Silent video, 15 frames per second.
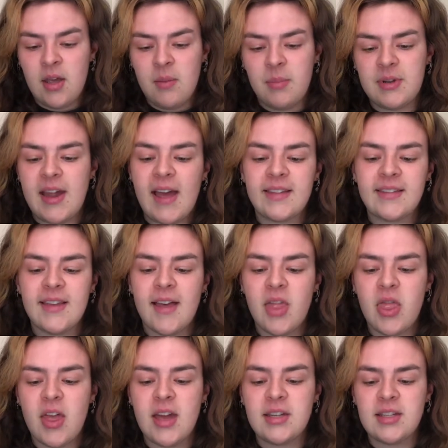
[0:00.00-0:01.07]
But as her
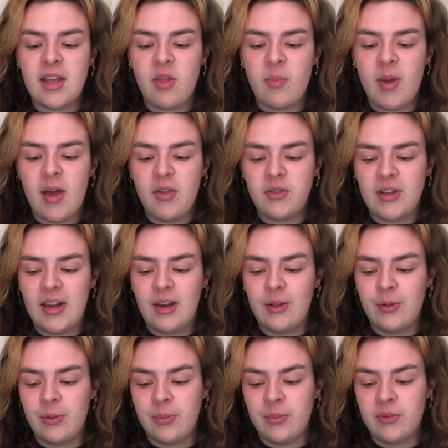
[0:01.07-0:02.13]
30th birthday
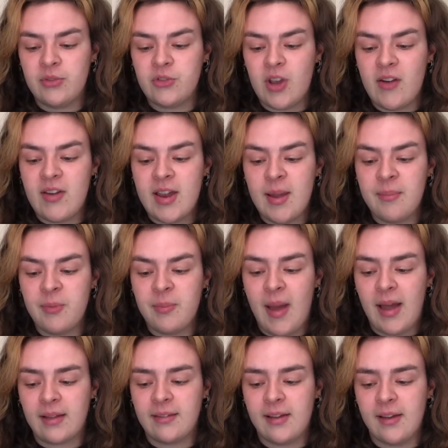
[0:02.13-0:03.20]
looms, Jerry comes
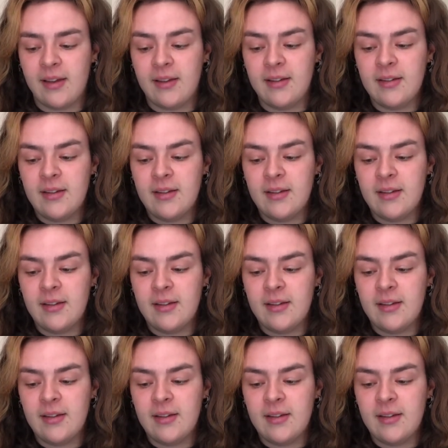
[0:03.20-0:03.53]
back to her.